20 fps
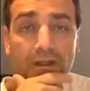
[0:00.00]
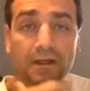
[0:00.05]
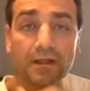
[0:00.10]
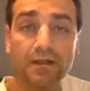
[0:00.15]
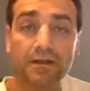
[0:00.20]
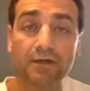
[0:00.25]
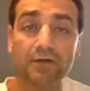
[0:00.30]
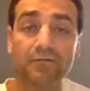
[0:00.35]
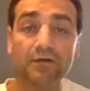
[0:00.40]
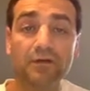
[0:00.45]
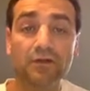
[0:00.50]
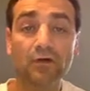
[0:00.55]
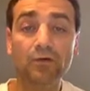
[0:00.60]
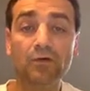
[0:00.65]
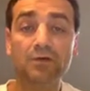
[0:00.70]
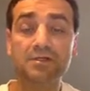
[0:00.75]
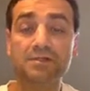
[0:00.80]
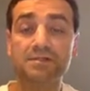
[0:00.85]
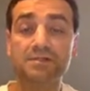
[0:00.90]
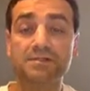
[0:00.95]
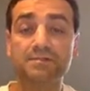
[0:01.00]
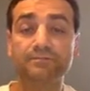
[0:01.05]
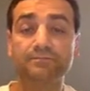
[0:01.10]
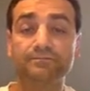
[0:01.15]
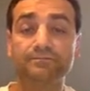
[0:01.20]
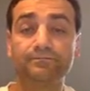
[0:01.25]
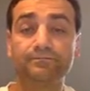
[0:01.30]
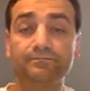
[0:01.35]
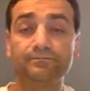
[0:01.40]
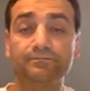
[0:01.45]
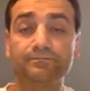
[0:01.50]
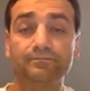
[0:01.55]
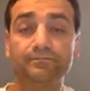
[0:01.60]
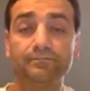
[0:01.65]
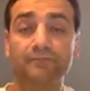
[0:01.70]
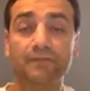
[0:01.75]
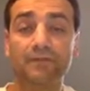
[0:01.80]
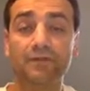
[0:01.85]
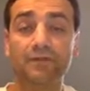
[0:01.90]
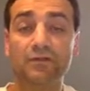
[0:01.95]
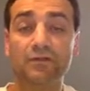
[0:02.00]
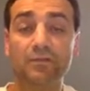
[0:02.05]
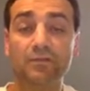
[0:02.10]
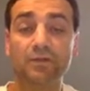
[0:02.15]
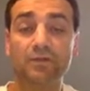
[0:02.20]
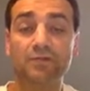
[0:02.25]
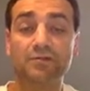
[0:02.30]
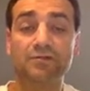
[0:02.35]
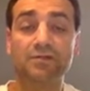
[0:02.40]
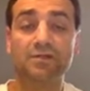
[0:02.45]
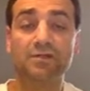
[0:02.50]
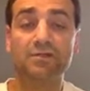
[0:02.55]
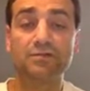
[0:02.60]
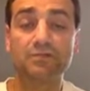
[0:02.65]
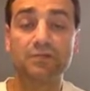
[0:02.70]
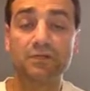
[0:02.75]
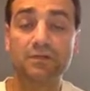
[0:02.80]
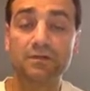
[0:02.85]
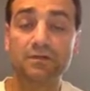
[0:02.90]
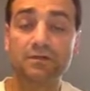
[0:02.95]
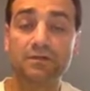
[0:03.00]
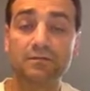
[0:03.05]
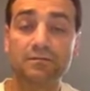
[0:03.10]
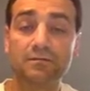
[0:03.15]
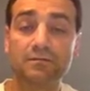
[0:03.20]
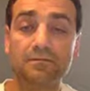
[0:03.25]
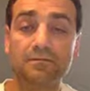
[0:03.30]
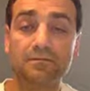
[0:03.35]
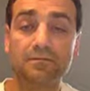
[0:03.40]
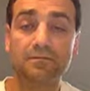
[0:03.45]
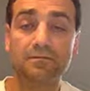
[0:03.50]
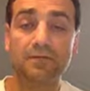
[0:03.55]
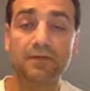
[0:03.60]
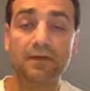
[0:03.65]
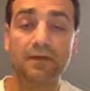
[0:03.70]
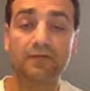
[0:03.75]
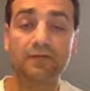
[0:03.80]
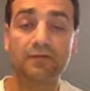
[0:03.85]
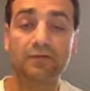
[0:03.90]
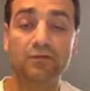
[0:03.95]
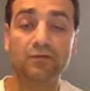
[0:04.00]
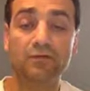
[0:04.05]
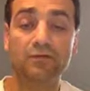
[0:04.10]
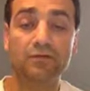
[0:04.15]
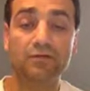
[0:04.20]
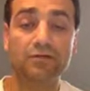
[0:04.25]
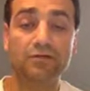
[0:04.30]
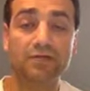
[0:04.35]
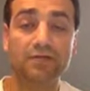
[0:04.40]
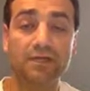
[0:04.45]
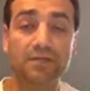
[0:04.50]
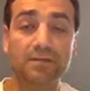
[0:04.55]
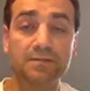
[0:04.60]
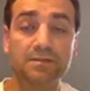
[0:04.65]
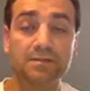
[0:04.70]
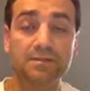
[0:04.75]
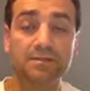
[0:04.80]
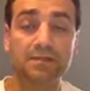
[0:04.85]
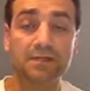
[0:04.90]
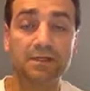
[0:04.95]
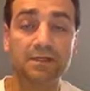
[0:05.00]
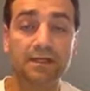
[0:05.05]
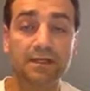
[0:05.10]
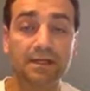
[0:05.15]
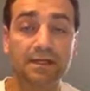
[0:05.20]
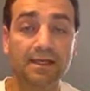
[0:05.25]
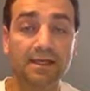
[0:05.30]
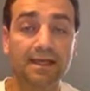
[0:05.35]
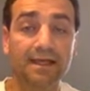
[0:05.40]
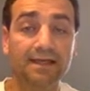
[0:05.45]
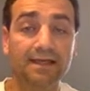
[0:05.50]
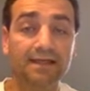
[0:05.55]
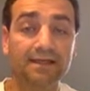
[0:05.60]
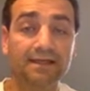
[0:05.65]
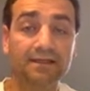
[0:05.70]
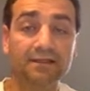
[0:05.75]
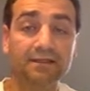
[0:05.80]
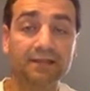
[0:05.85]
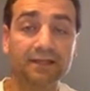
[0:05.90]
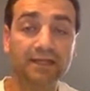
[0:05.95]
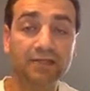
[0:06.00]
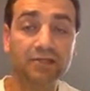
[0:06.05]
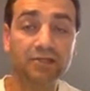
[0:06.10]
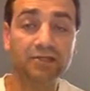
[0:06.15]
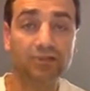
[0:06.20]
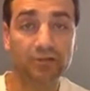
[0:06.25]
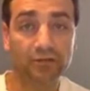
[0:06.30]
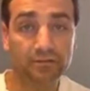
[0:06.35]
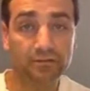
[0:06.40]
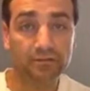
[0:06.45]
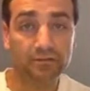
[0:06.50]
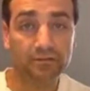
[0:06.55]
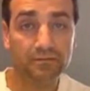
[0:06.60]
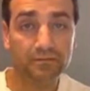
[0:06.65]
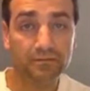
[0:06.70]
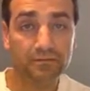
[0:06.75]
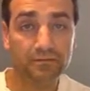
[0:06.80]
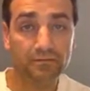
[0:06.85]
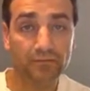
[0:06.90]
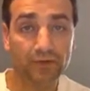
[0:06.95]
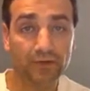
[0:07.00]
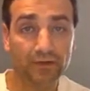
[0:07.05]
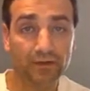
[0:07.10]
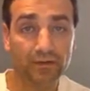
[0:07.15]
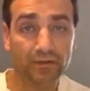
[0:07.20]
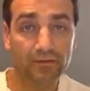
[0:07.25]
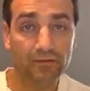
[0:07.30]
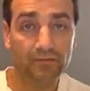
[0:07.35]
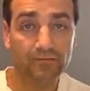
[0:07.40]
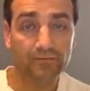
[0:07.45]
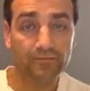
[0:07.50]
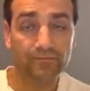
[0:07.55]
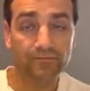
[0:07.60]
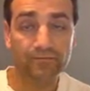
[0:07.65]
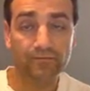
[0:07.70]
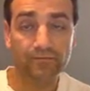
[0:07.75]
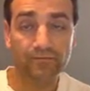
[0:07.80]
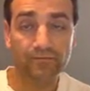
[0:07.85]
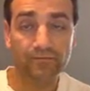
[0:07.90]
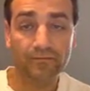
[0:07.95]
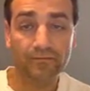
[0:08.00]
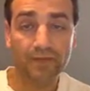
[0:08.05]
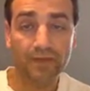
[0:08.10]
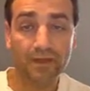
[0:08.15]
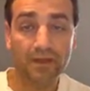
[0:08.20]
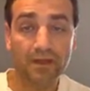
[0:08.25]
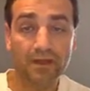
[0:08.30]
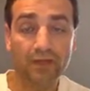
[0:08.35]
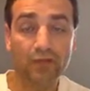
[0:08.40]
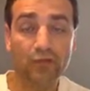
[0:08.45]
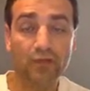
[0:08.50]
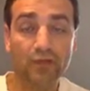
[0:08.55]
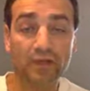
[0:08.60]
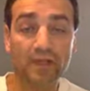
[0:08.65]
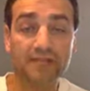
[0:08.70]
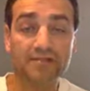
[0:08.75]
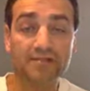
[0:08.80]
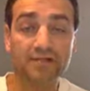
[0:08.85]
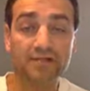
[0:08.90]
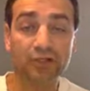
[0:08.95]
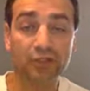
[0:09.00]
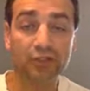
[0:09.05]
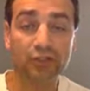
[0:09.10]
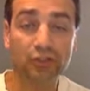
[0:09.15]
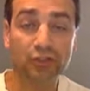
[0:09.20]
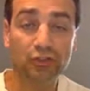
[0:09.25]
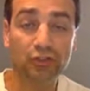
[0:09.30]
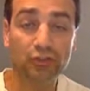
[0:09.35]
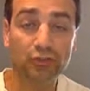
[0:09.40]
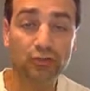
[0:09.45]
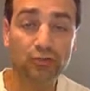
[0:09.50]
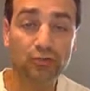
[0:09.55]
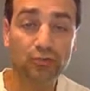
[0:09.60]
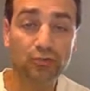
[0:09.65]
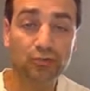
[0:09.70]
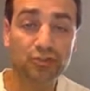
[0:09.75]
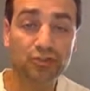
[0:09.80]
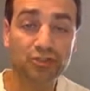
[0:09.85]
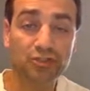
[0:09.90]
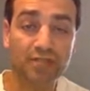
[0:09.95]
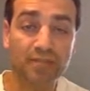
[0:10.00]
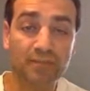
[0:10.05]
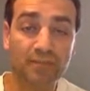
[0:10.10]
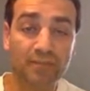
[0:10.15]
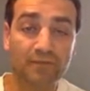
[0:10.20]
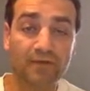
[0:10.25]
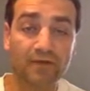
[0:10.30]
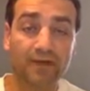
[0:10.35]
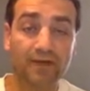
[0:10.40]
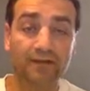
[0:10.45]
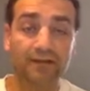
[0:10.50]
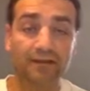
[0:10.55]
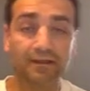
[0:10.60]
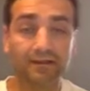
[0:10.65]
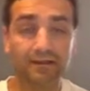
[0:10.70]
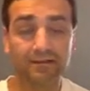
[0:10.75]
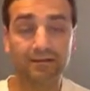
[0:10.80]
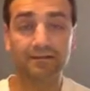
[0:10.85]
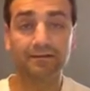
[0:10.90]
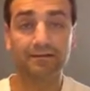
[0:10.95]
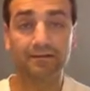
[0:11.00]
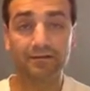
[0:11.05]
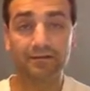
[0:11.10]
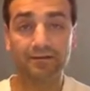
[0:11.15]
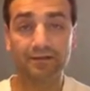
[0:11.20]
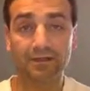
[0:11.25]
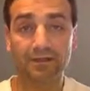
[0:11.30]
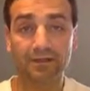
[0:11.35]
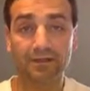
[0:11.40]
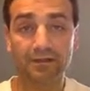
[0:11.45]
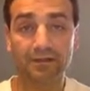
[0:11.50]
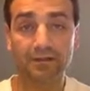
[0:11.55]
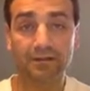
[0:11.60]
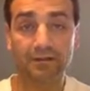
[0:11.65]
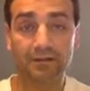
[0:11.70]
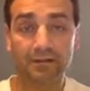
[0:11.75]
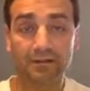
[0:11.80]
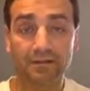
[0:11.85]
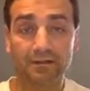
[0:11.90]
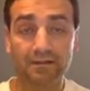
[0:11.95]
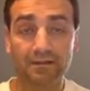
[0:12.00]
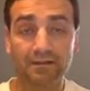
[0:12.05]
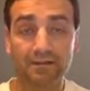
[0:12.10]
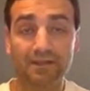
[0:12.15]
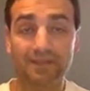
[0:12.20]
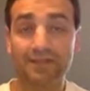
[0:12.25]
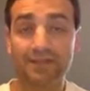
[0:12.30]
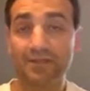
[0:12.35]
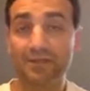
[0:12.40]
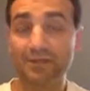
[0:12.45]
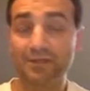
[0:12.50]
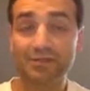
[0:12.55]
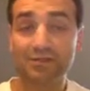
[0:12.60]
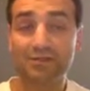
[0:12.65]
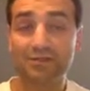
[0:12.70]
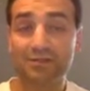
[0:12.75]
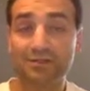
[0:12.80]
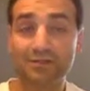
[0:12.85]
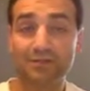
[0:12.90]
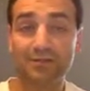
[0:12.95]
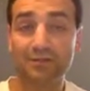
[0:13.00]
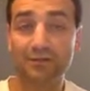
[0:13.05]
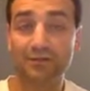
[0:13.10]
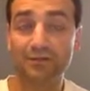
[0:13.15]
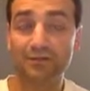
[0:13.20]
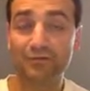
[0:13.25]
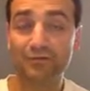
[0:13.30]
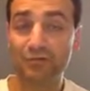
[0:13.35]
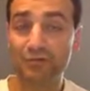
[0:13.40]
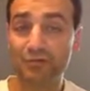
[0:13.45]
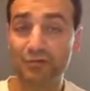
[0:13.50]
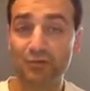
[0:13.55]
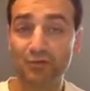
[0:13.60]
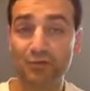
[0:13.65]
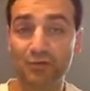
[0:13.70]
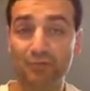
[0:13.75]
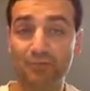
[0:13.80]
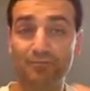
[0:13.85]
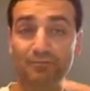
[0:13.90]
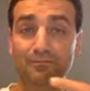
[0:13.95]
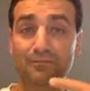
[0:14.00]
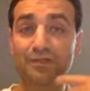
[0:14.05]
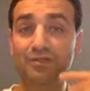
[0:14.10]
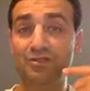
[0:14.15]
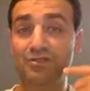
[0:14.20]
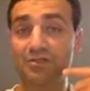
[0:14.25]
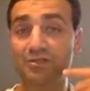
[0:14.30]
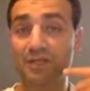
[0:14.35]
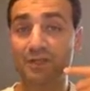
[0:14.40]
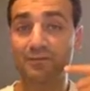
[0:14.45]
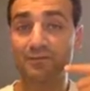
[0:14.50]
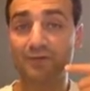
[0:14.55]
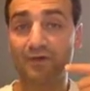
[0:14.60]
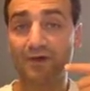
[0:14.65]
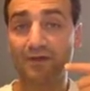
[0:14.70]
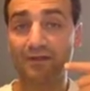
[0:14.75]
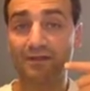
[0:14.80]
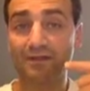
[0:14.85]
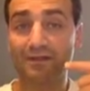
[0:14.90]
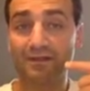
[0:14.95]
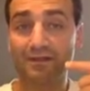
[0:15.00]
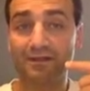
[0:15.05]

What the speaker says: now if you notice, the two pictures that I drew here have two different shapes. And a glacier, right here, creates a U-shaped valley. Okay, not to be confused with a me-shaped valley,